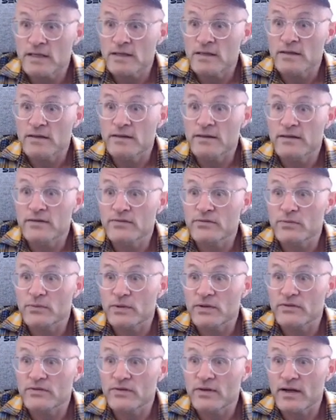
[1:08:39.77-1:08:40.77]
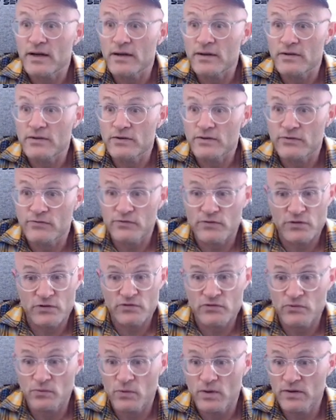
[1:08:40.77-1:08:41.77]
This was your
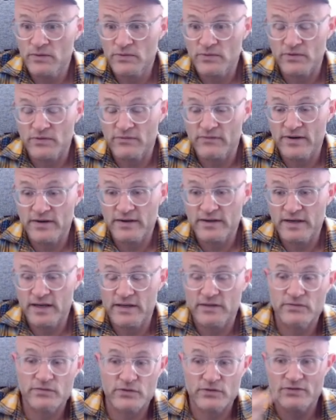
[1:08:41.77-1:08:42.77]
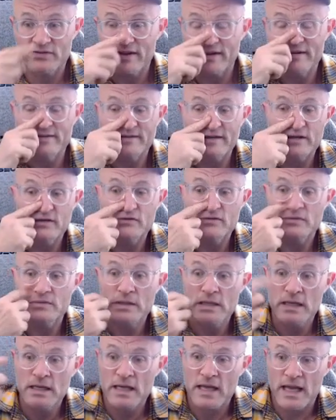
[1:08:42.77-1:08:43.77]
first one. It was a very nice first annotation.
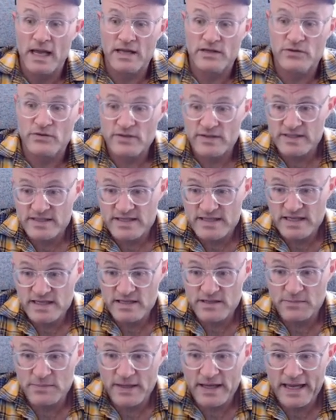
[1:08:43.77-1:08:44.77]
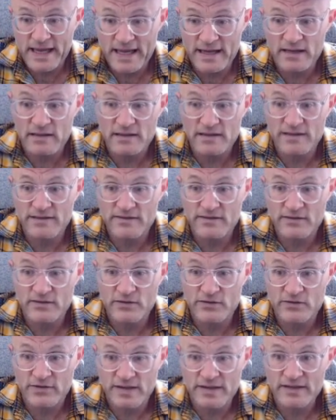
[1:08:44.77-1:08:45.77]
And you can see that by analyzing
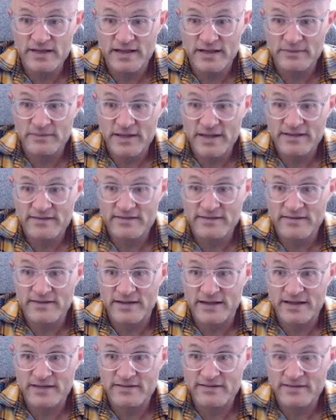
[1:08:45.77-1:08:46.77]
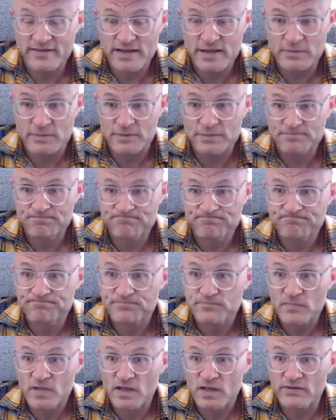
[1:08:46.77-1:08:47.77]
your endgame, that's the next step.
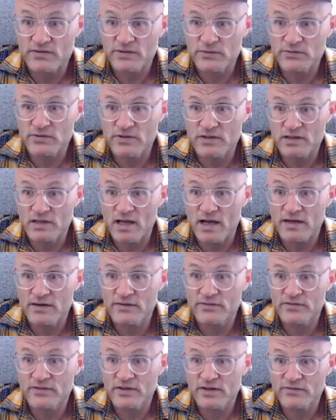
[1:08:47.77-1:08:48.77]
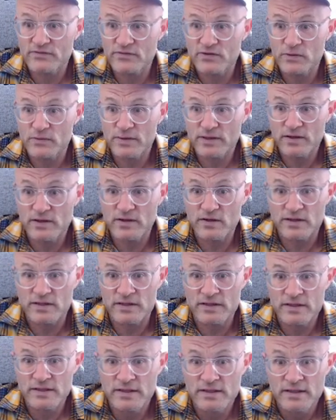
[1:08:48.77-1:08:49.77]
Because there was a lot of stuff going on
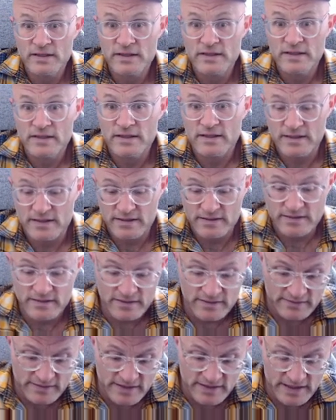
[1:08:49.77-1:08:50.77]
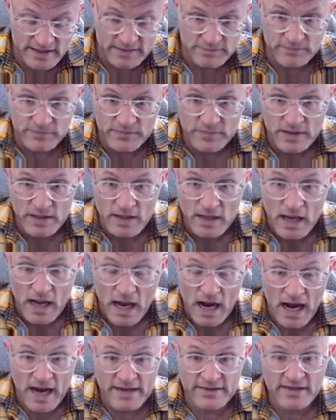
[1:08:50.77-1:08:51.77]
in this game.
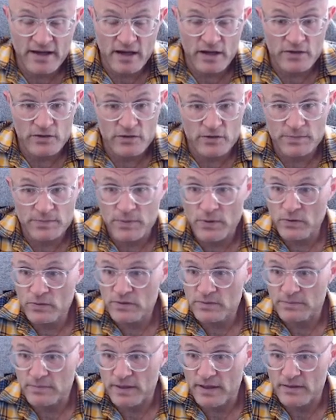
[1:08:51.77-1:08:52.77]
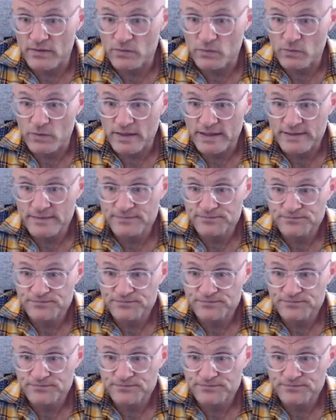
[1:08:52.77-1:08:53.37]
I thought your opponent, by the way,